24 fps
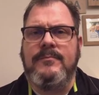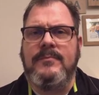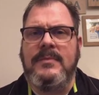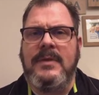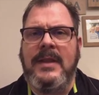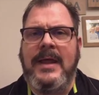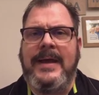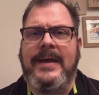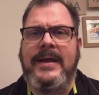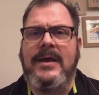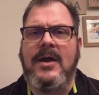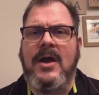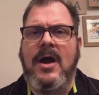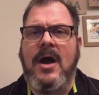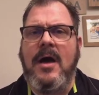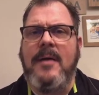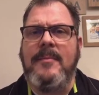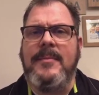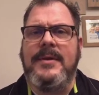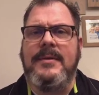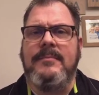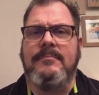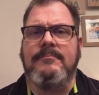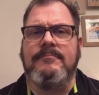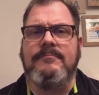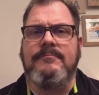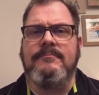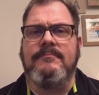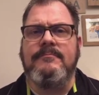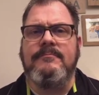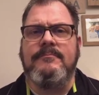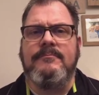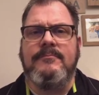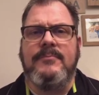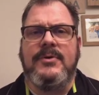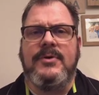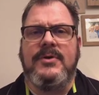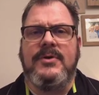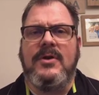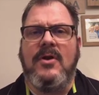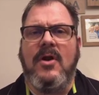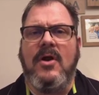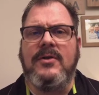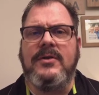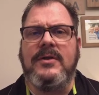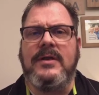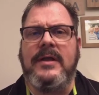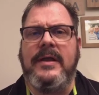like, comment, put it
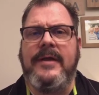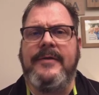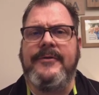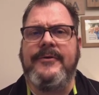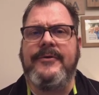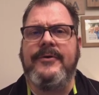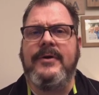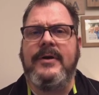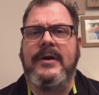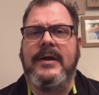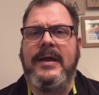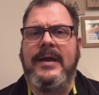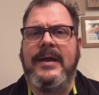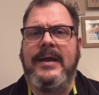all together,